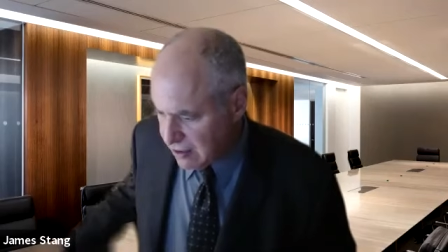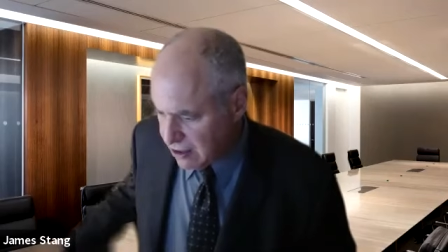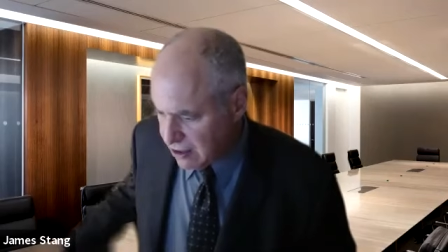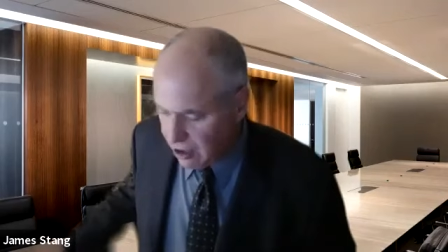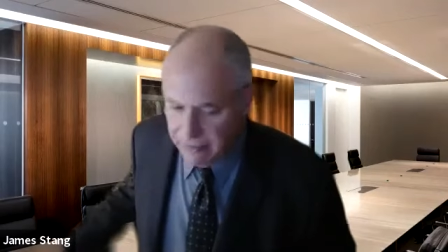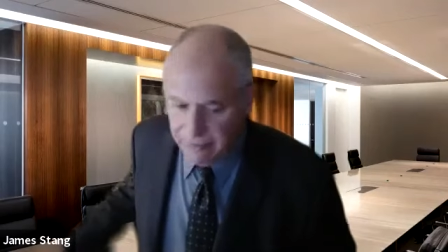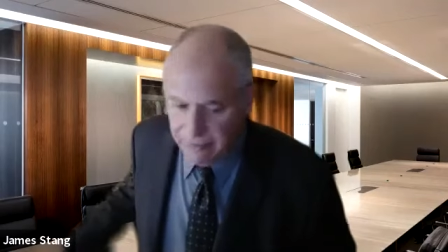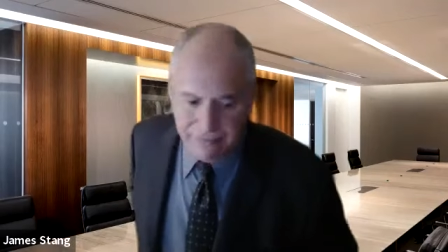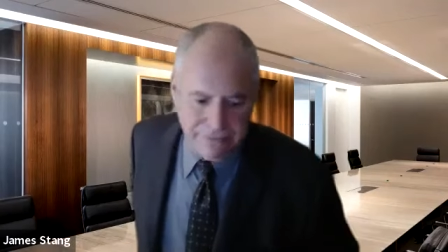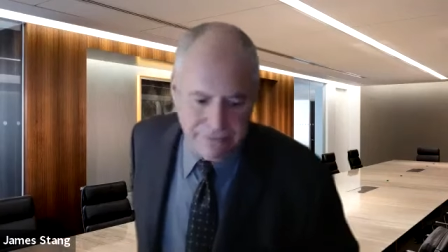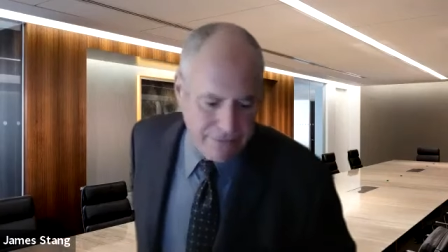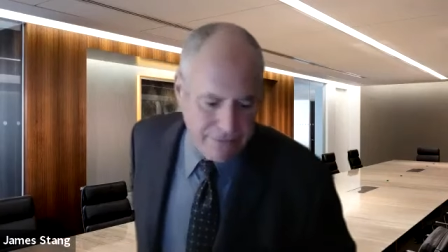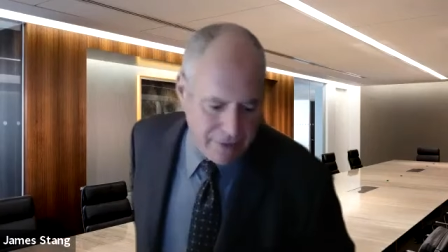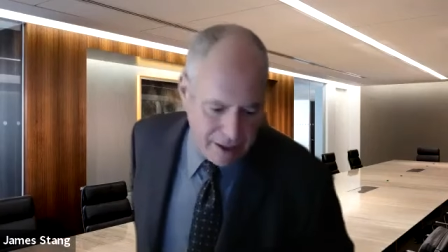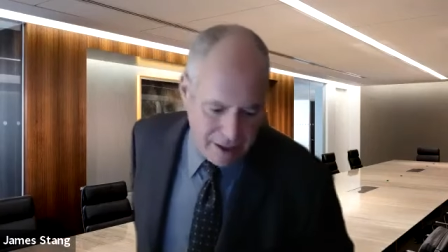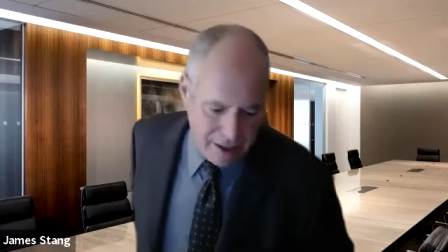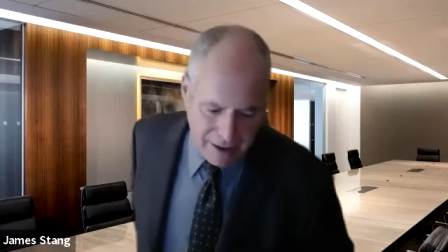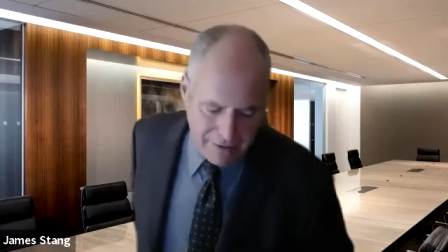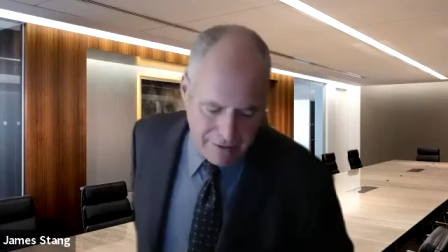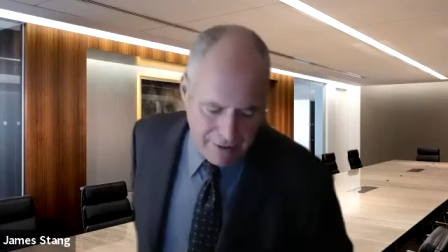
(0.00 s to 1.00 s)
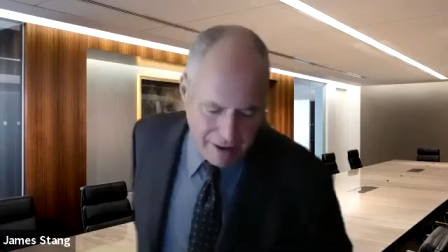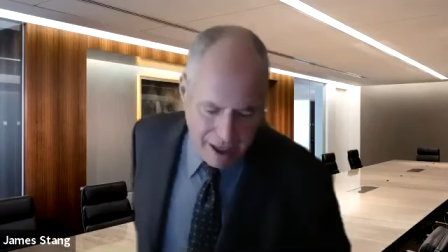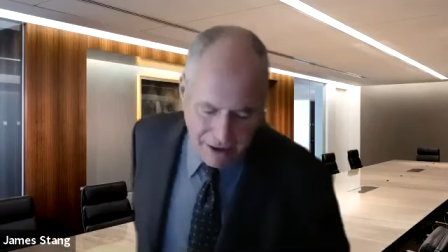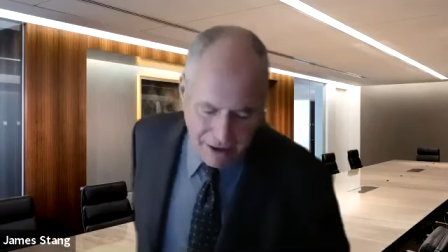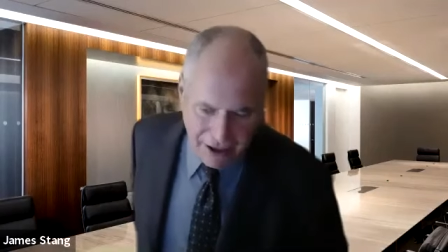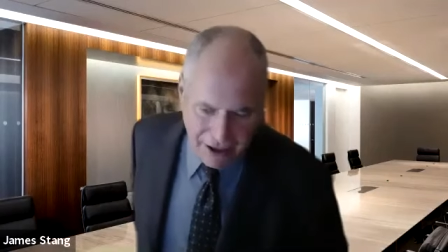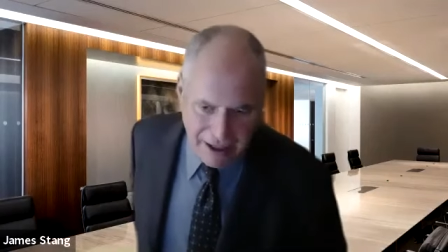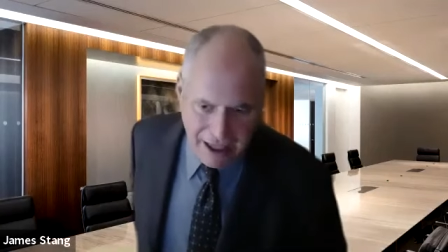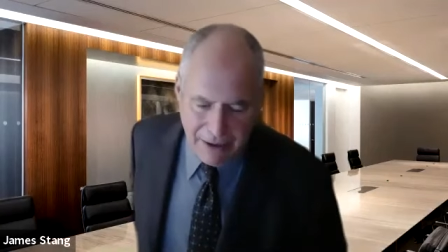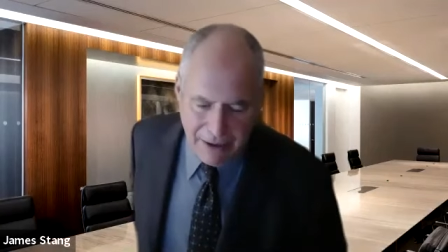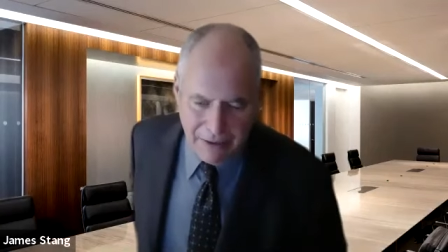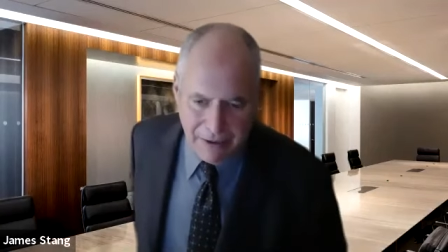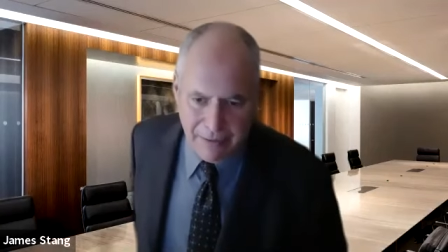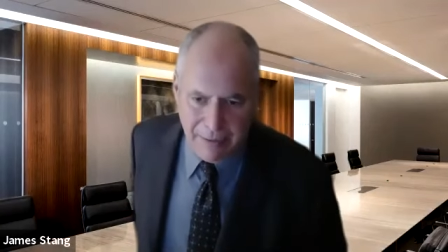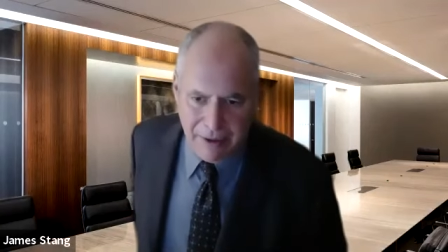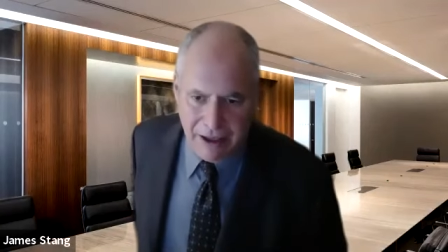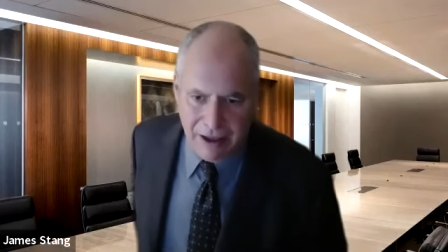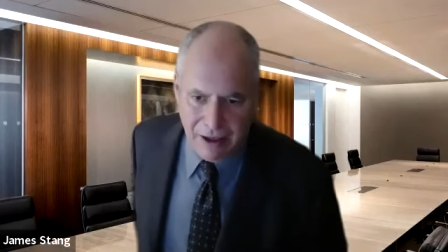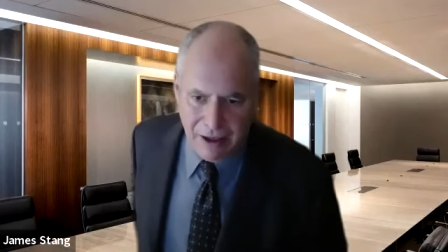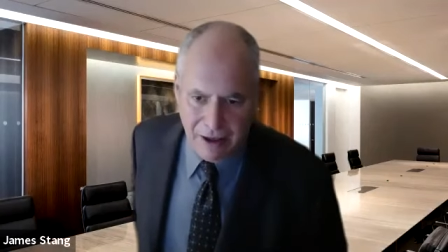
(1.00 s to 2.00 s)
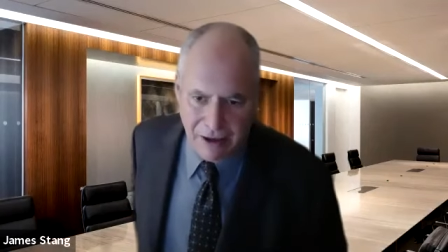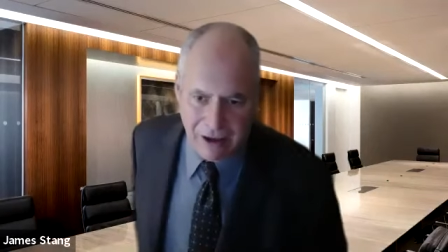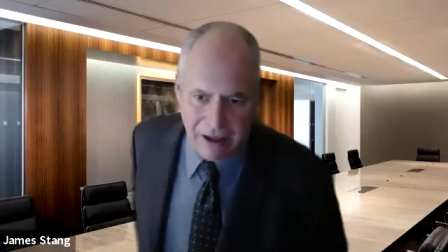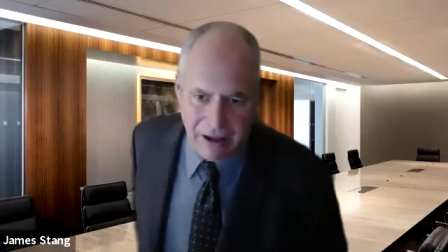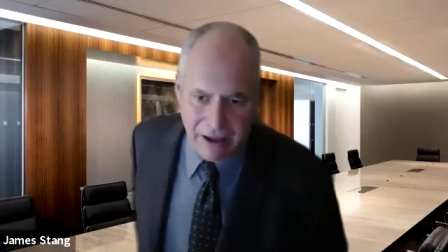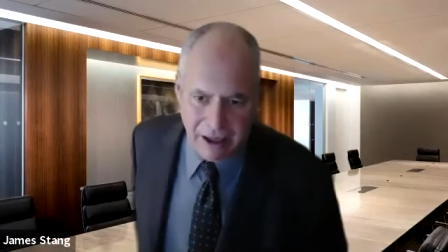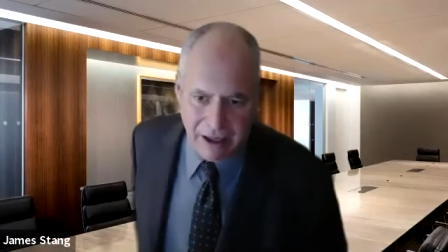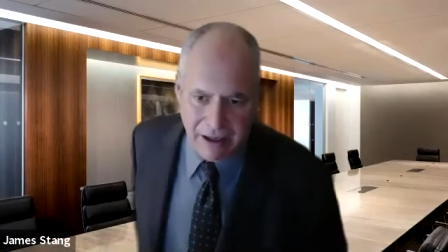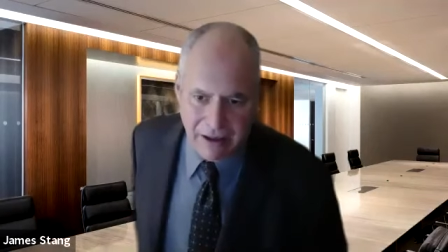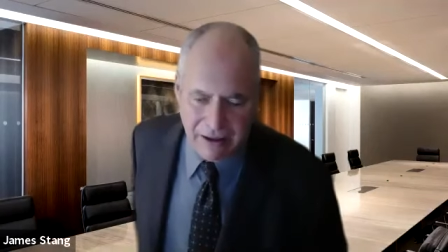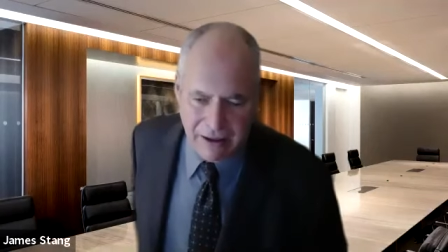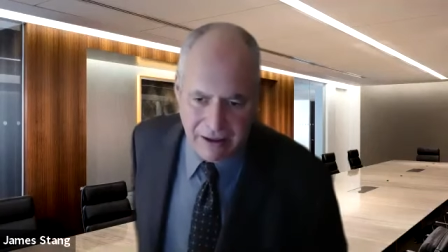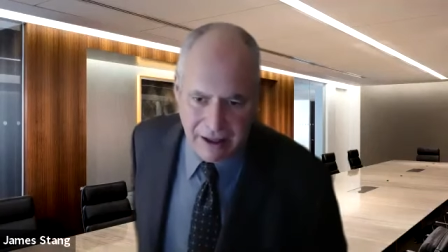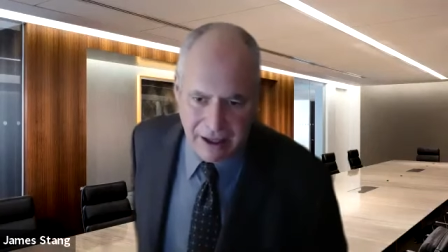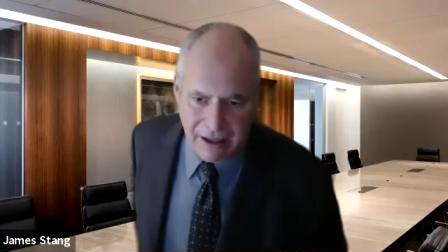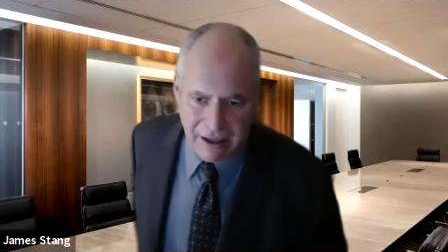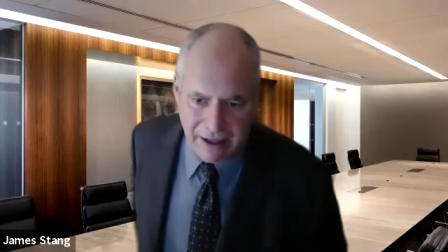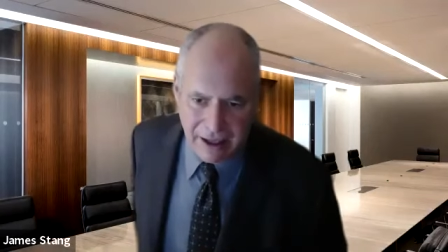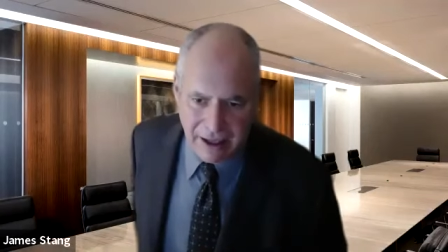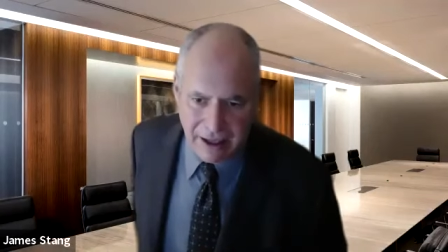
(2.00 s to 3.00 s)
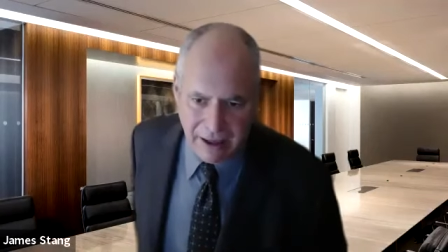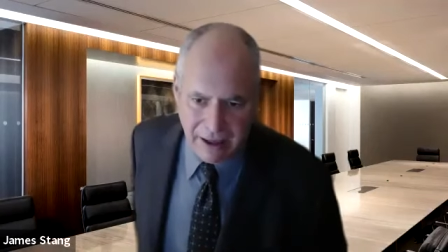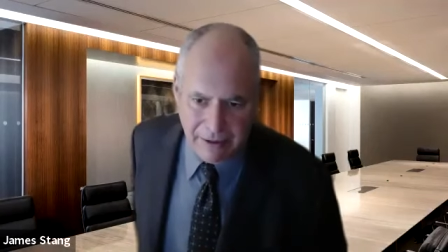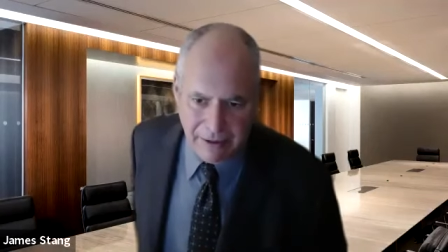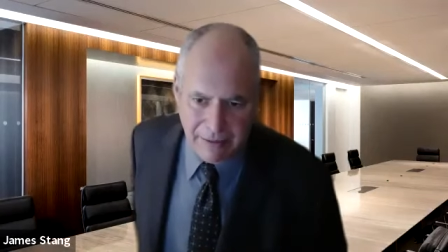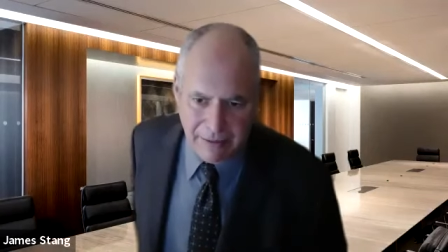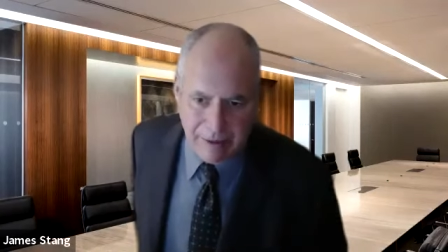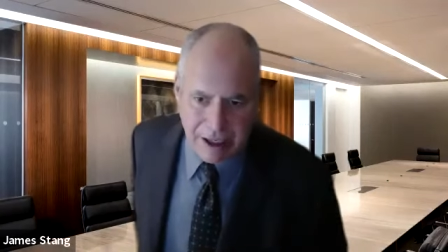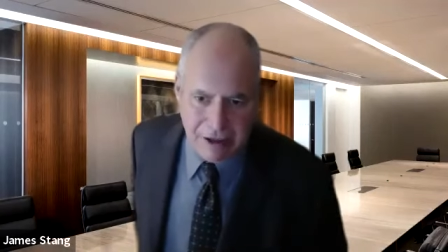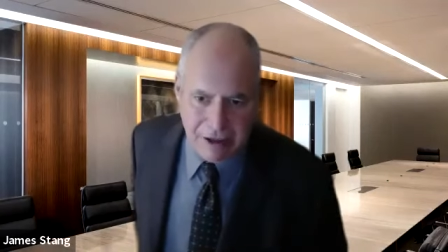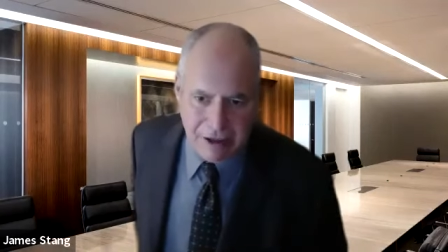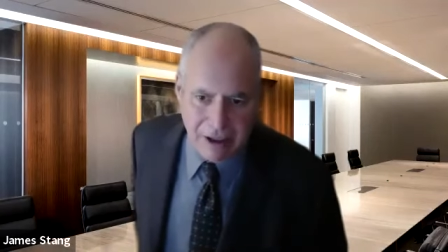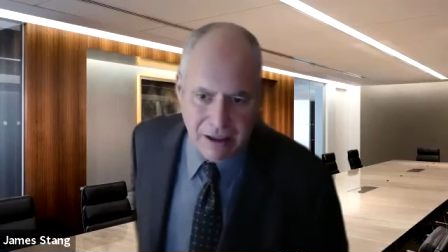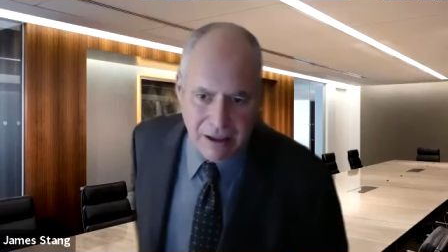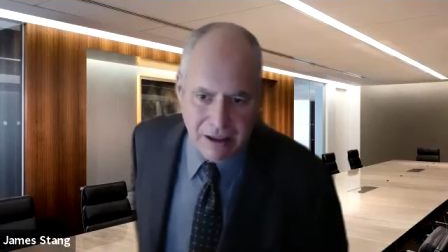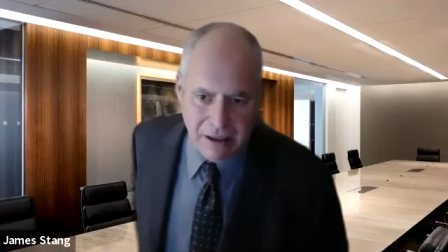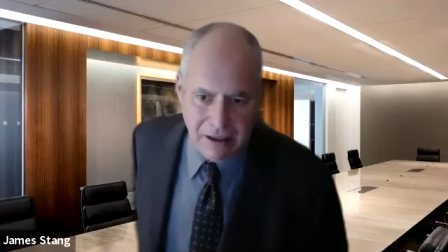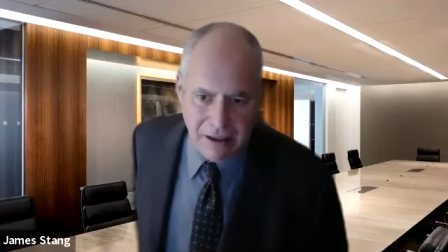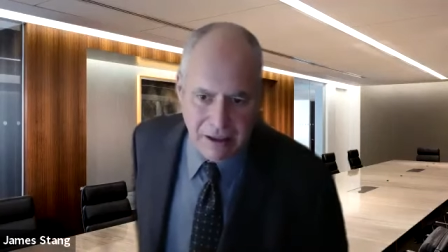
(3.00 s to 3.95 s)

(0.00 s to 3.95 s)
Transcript: So I think that would be the only thing that I would mention.